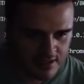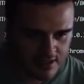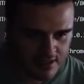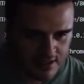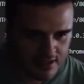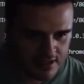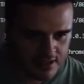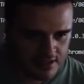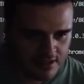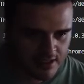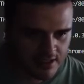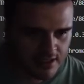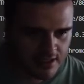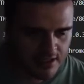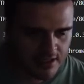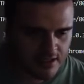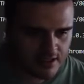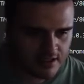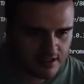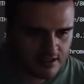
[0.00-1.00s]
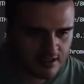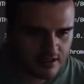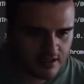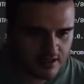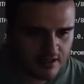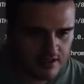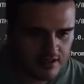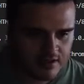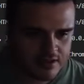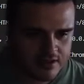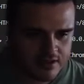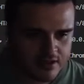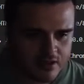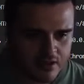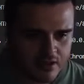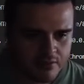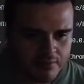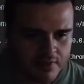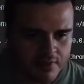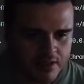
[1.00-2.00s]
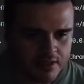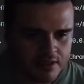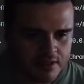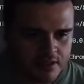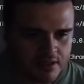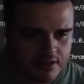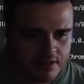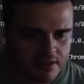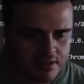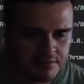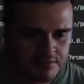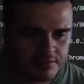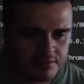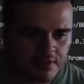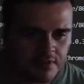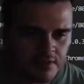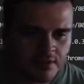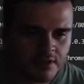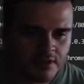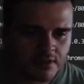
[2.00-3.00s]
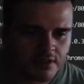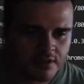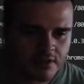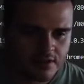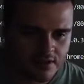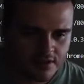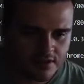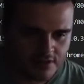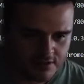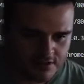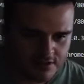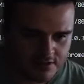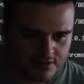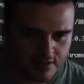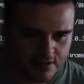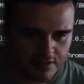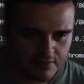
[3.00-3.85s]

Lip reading: And then combat is turn